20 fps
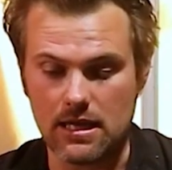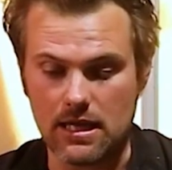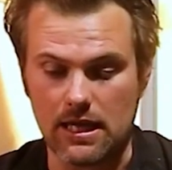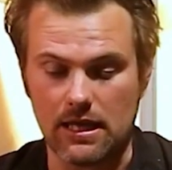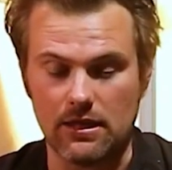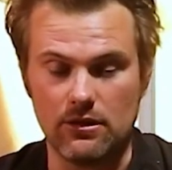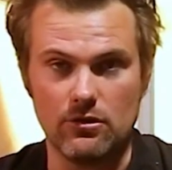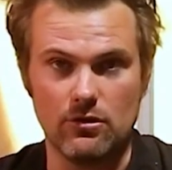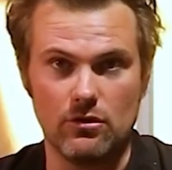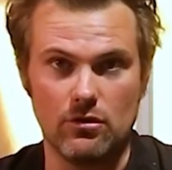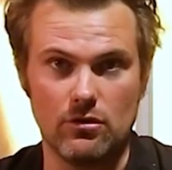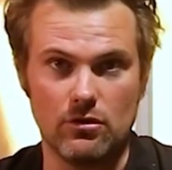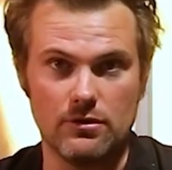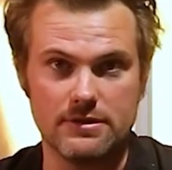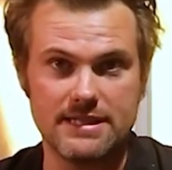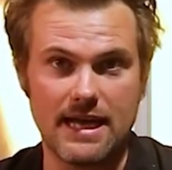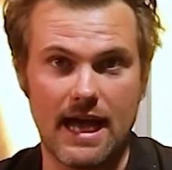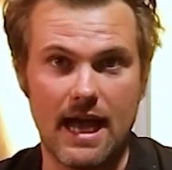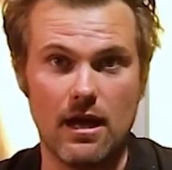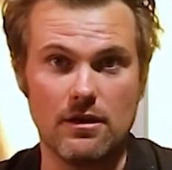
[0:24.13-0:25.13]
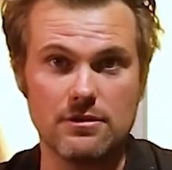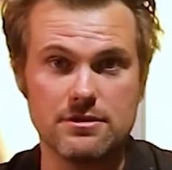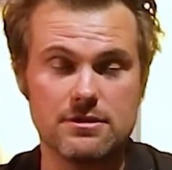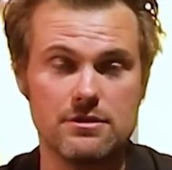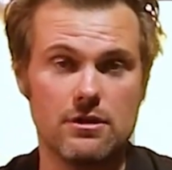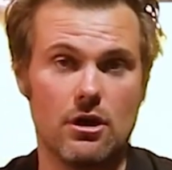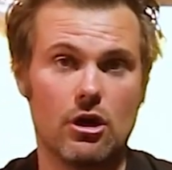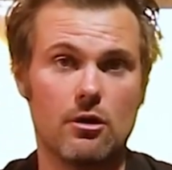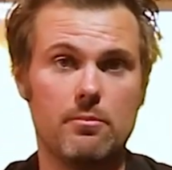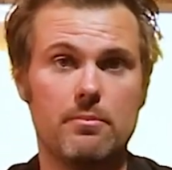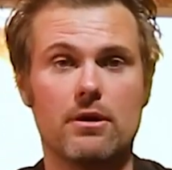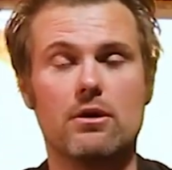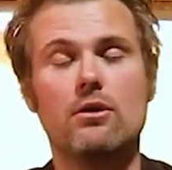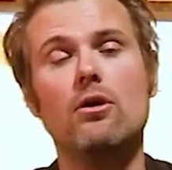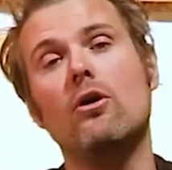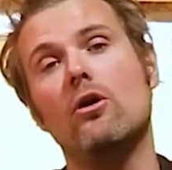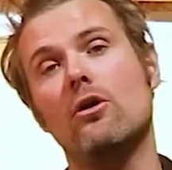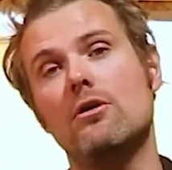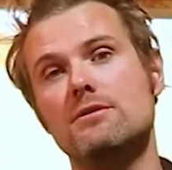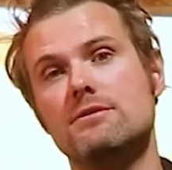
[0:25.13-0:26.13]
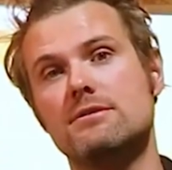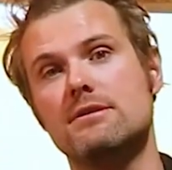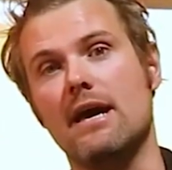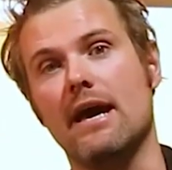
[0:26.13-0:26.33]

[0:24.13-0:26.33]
in your tailstock because